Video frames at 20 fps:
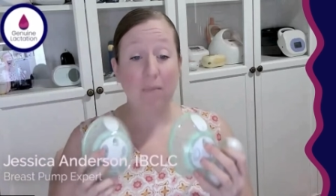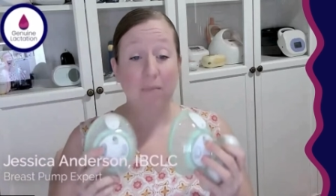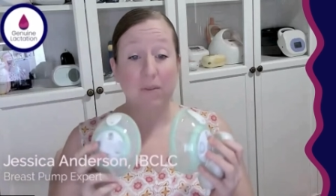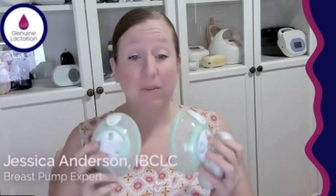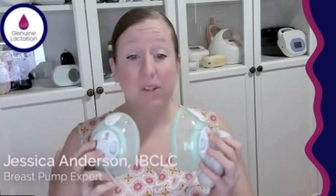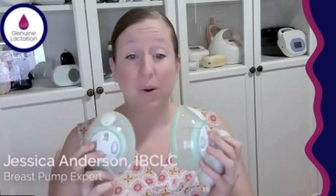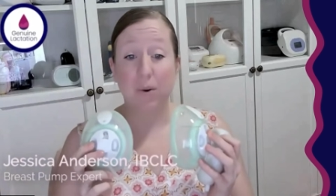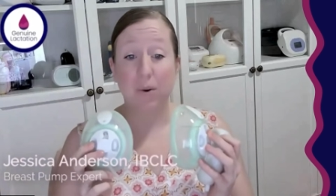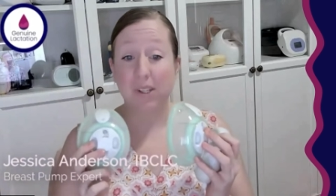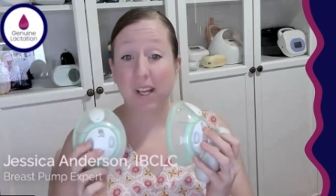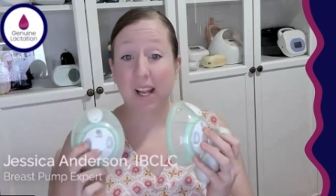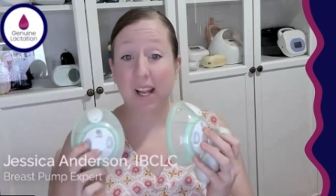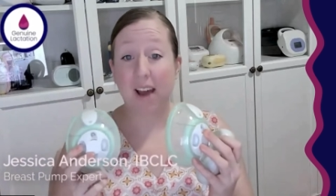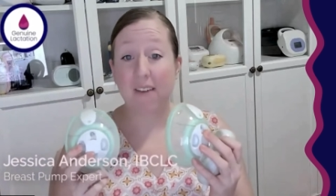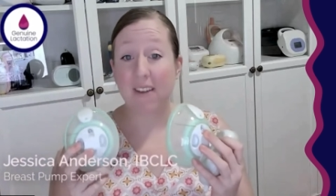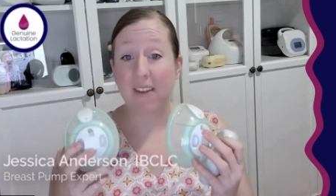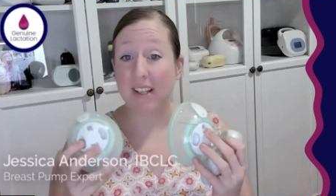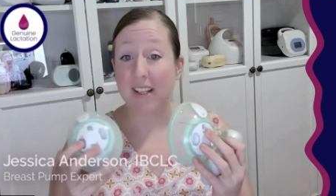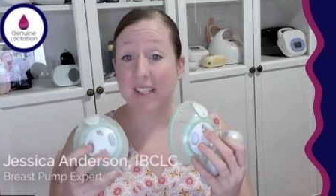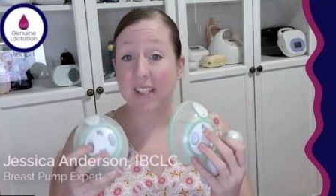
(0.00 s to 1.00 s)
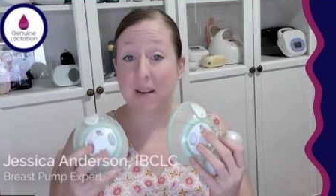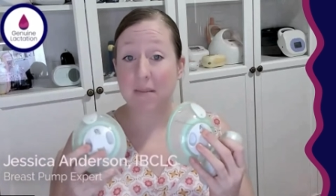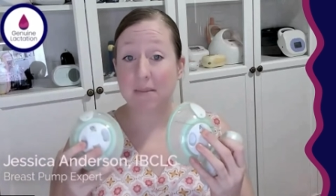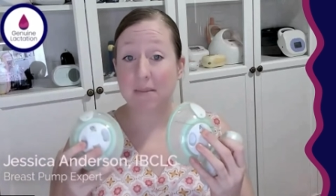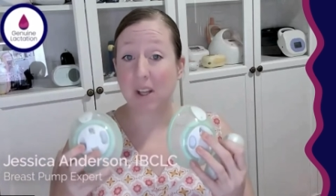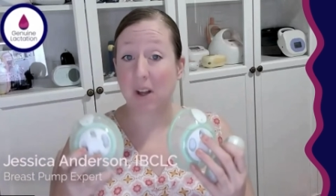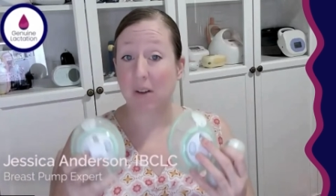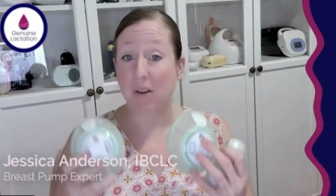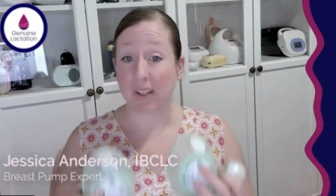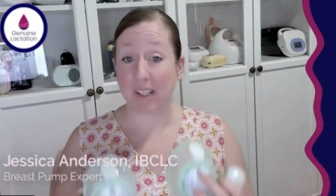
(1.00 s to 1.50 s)
So it's going to have that same
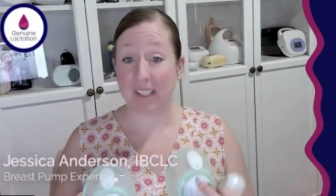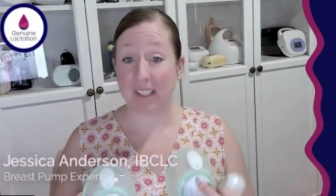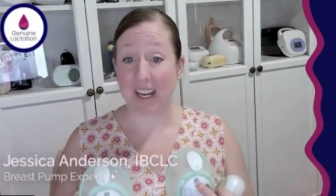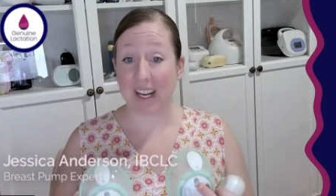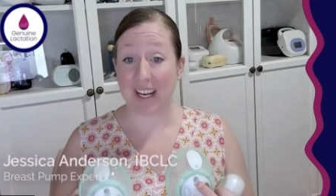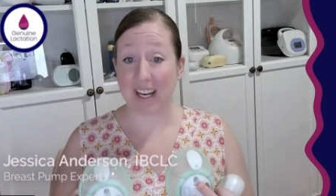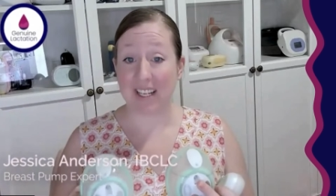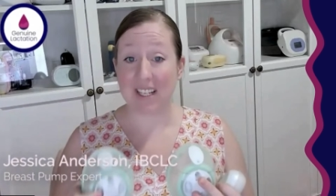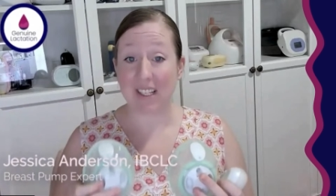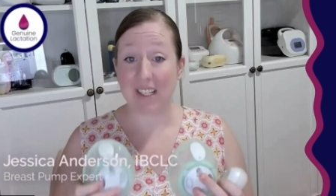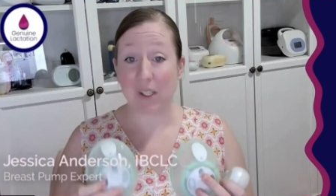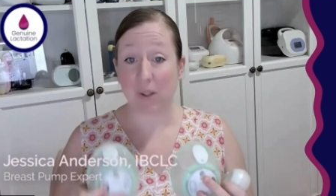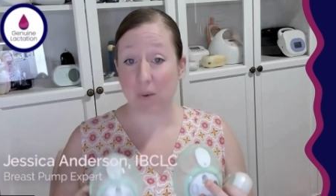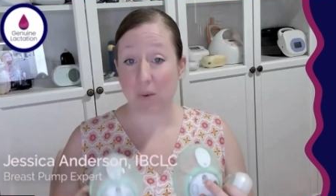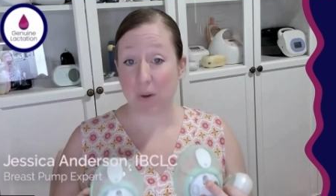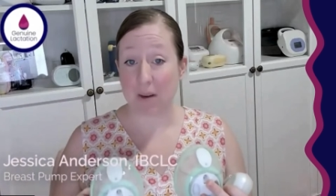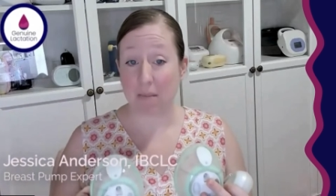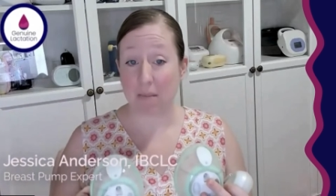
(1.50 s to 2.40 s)
self-contained discrete